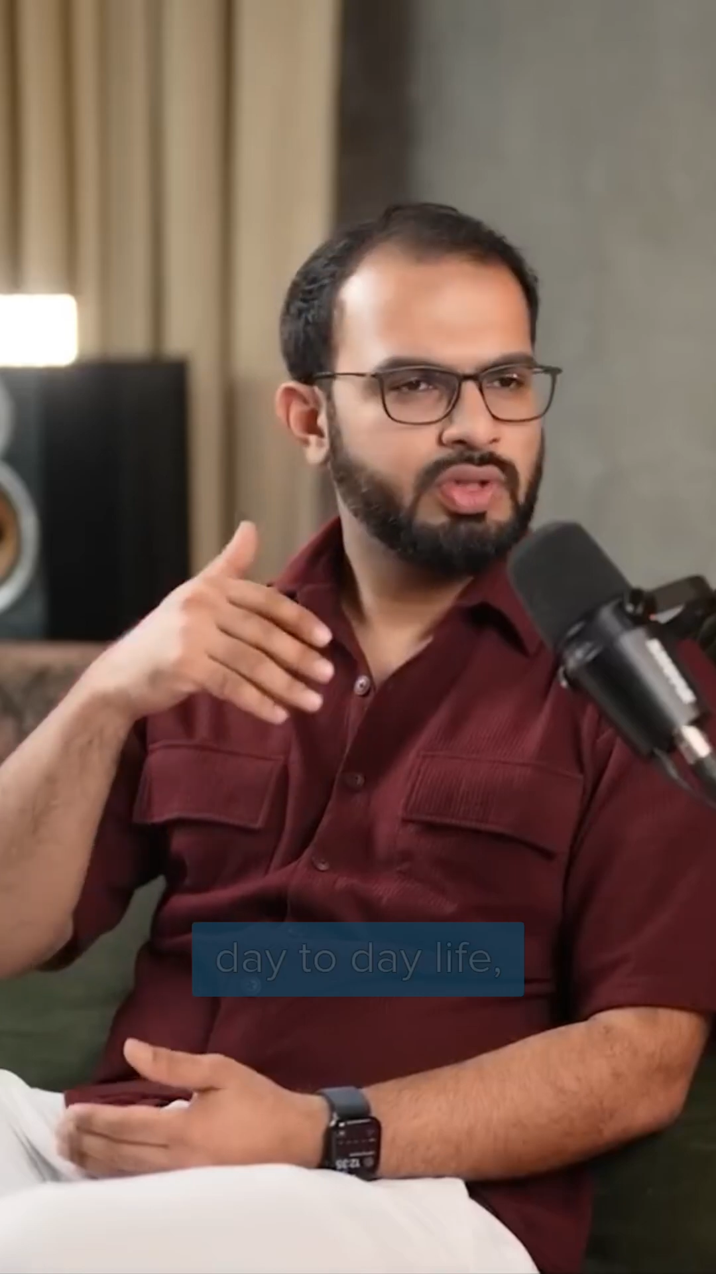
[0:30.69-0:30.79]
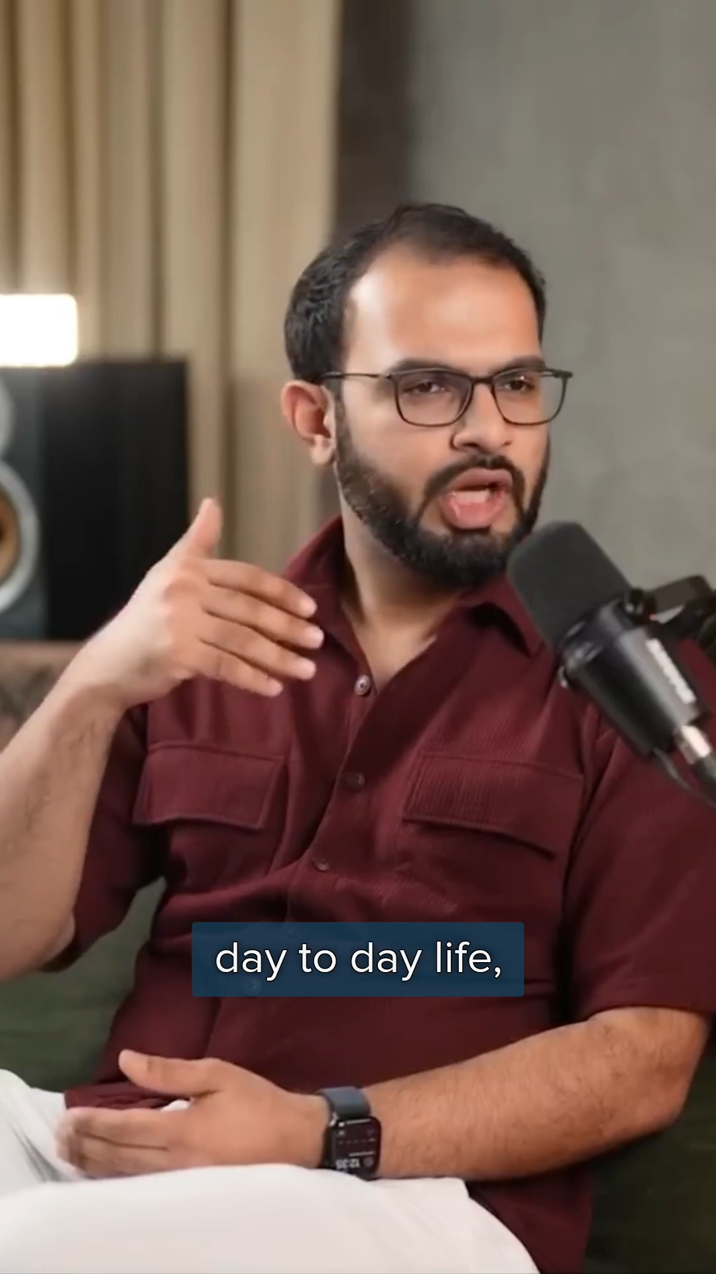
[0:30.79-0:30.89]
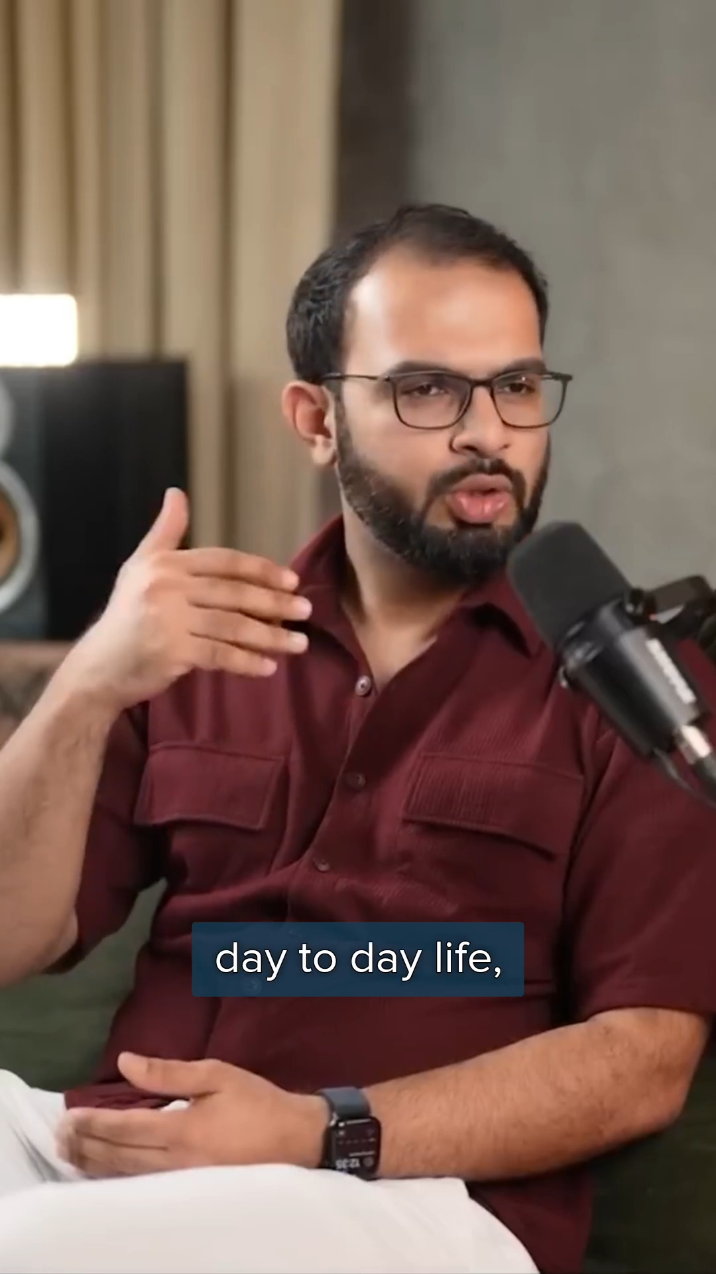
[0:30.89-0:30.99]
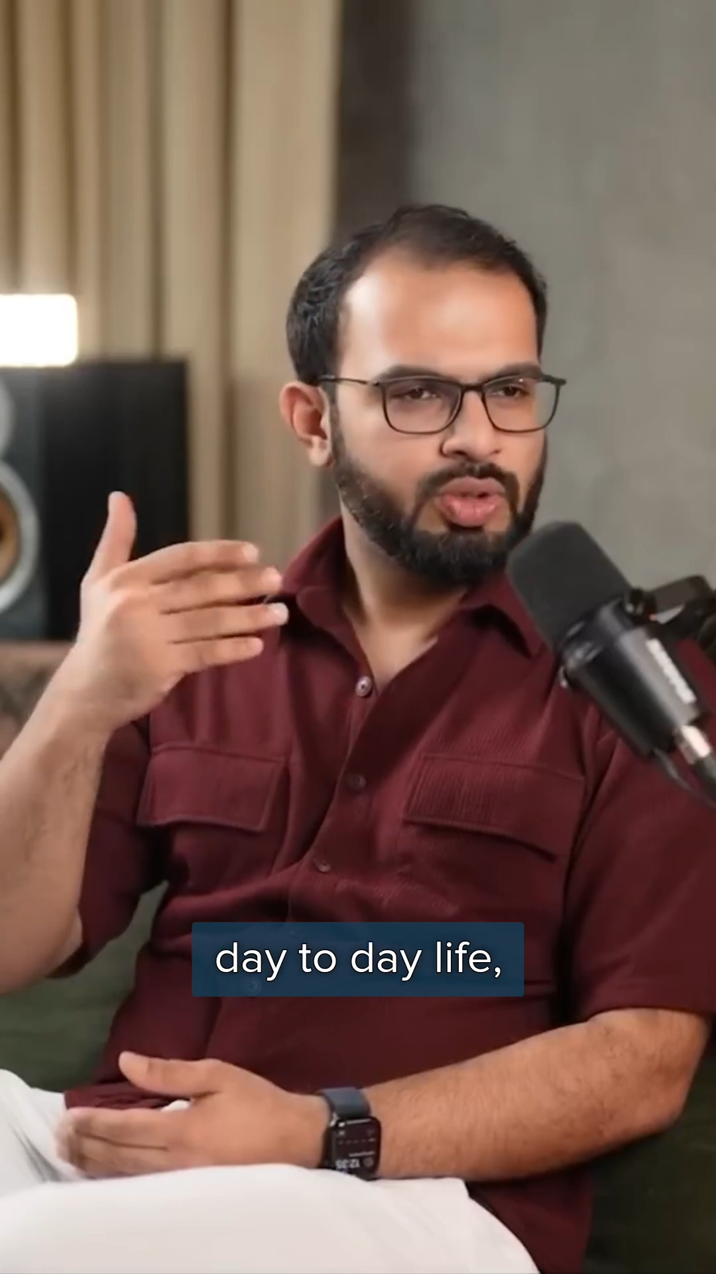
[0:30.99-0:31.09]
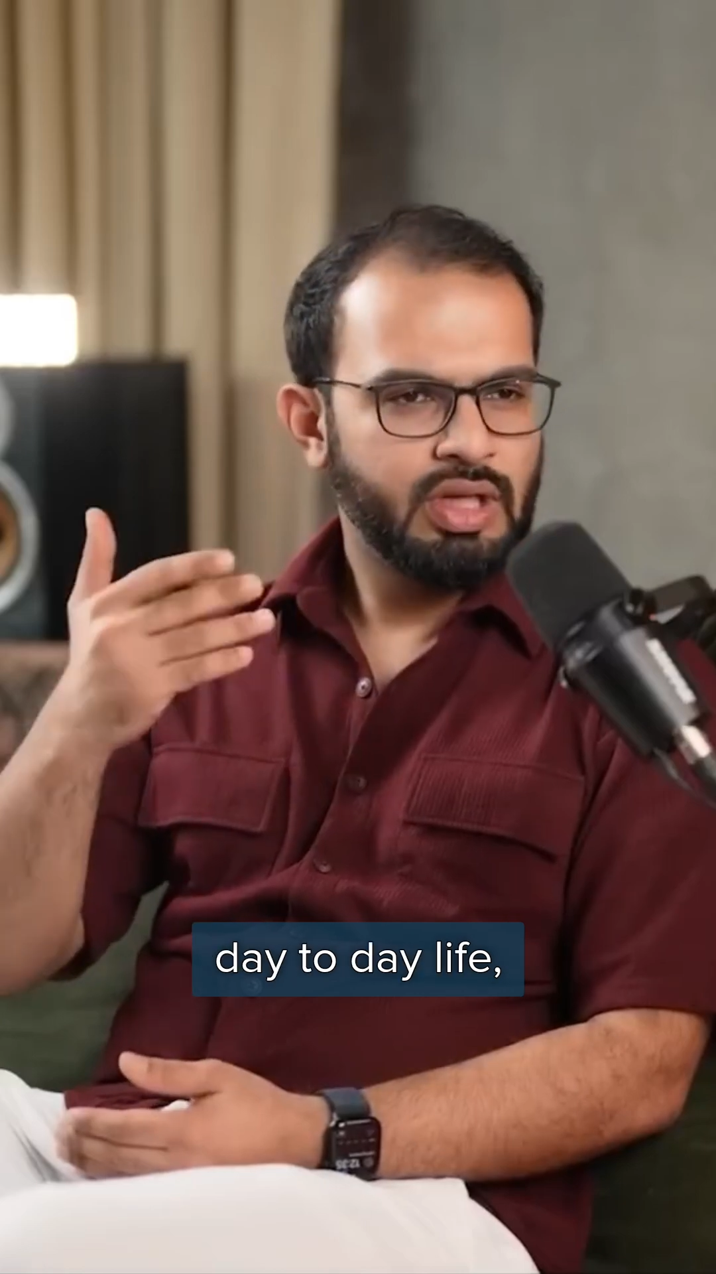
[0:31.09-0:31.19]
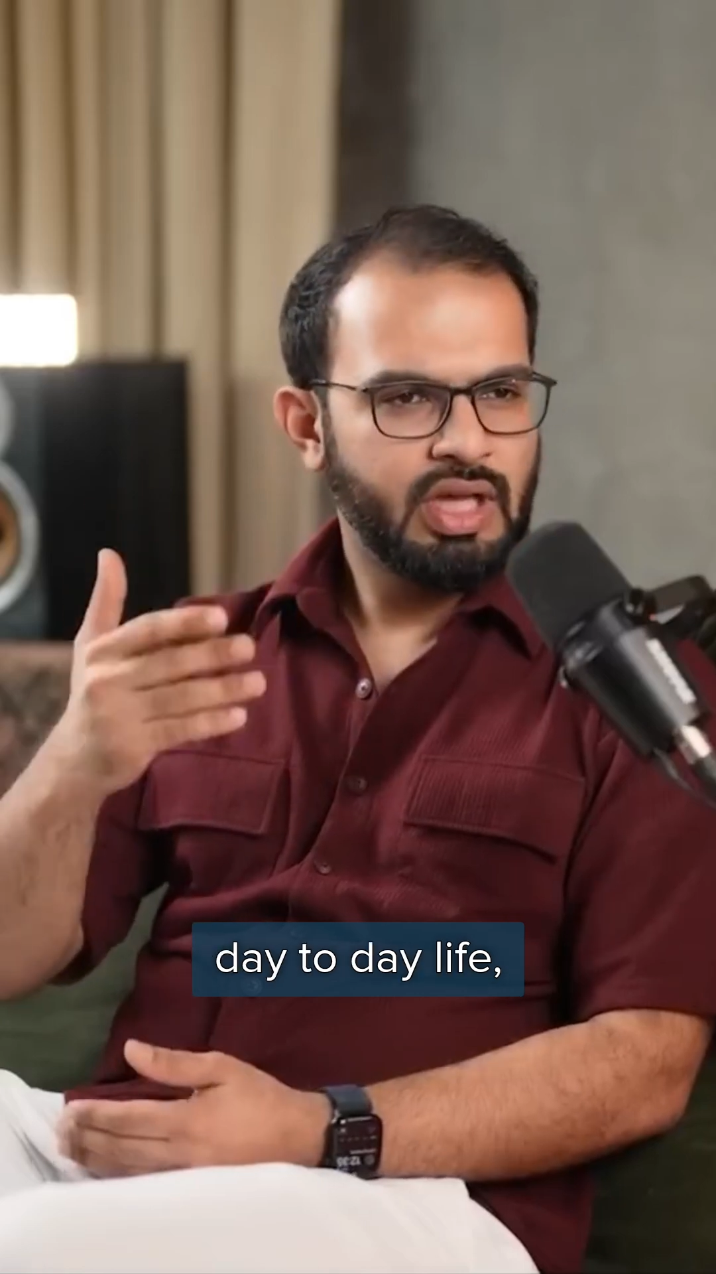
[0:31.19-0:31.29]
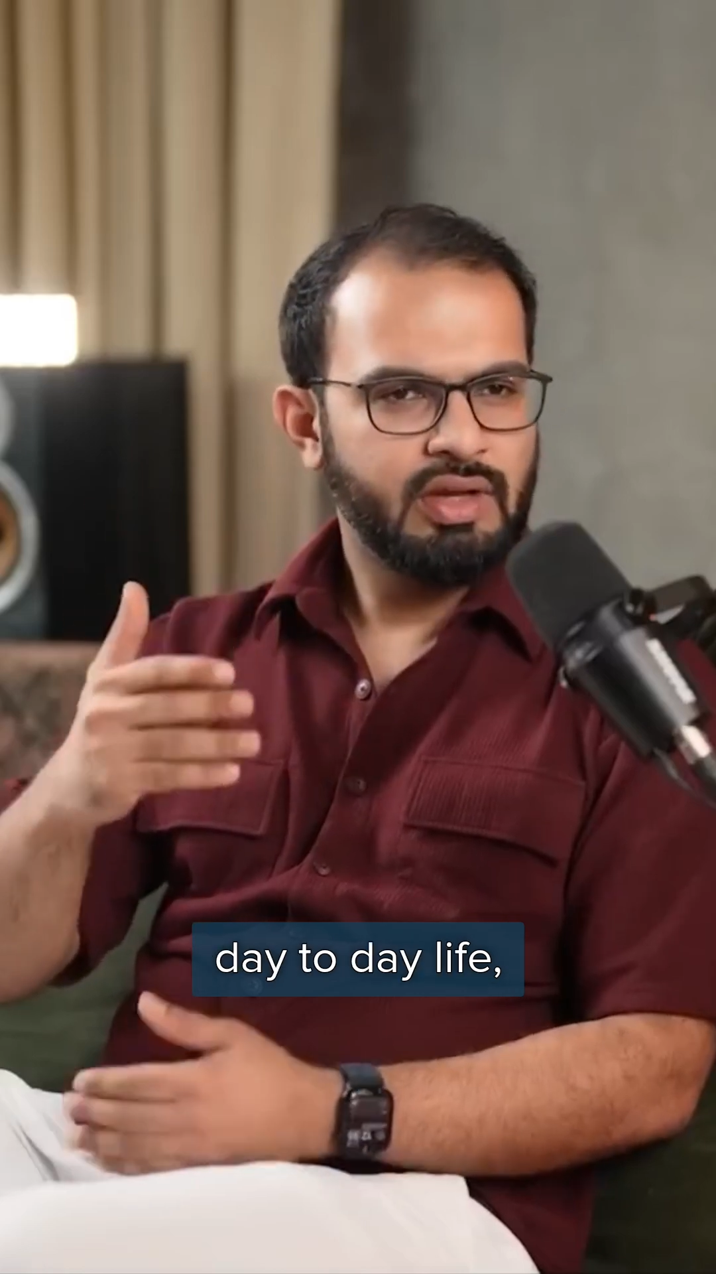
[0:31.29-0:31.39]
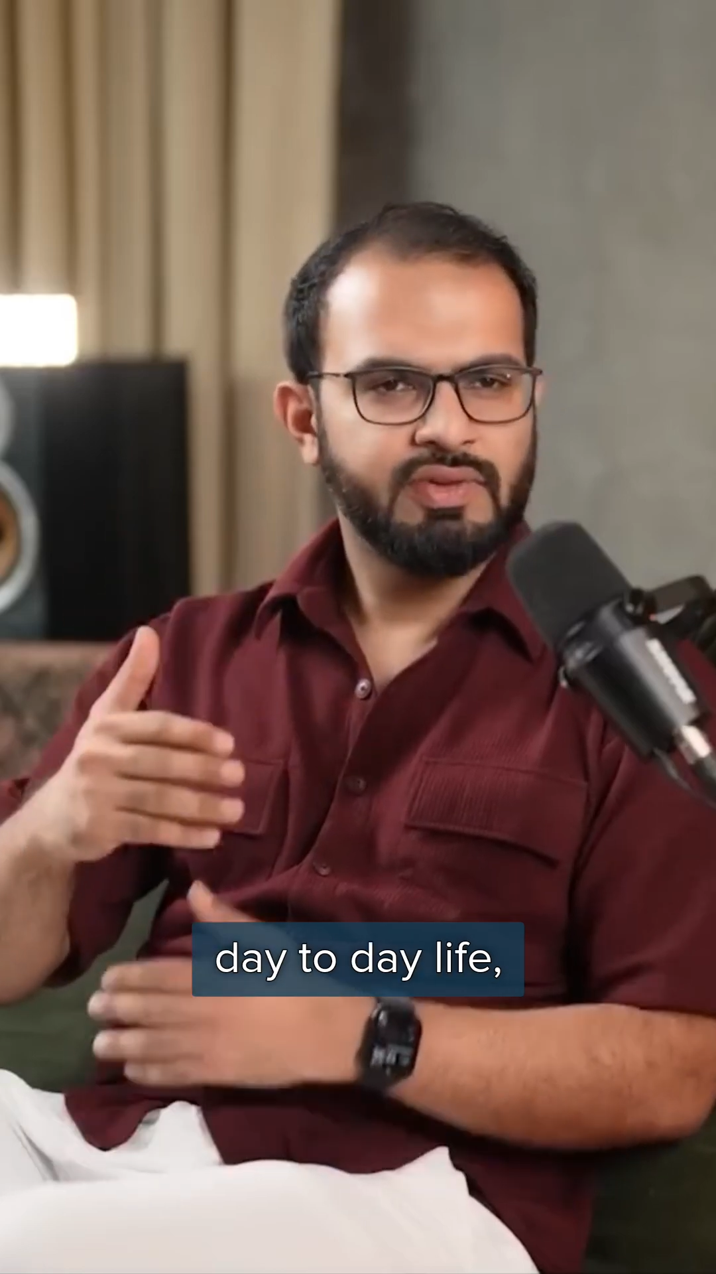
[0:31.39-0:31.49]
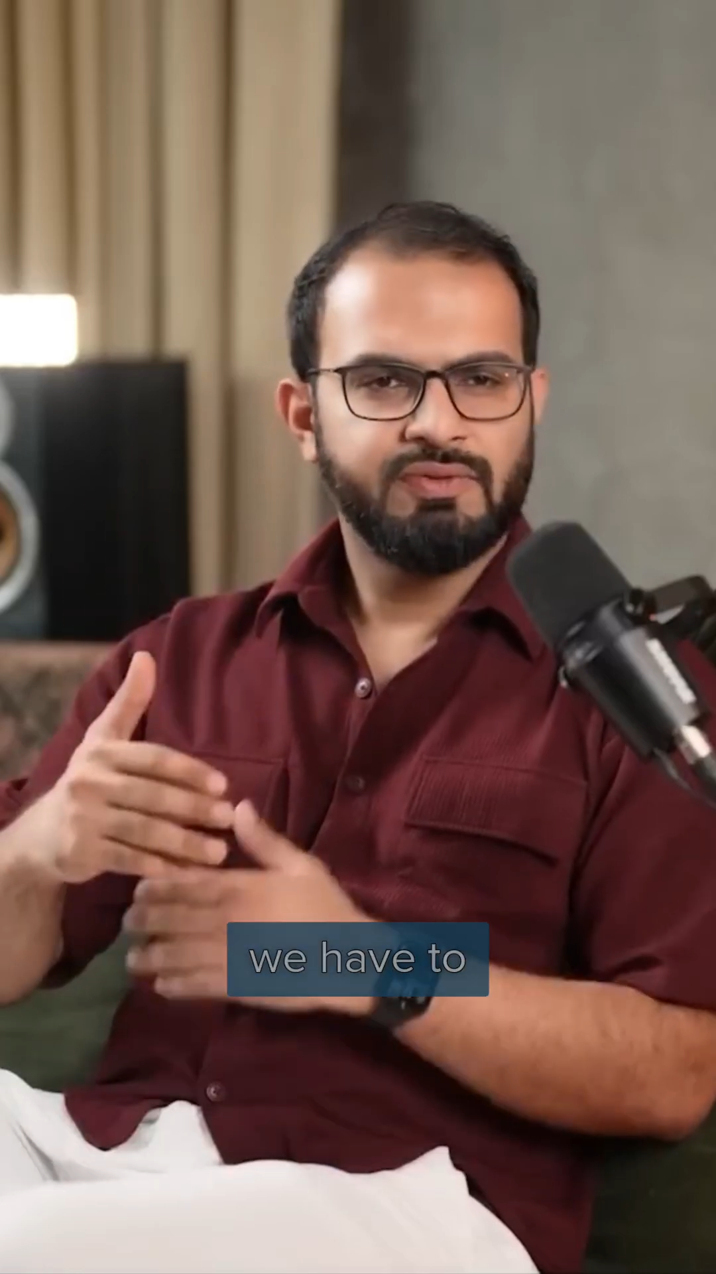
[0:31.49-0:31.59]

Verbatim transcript: day-to-day life,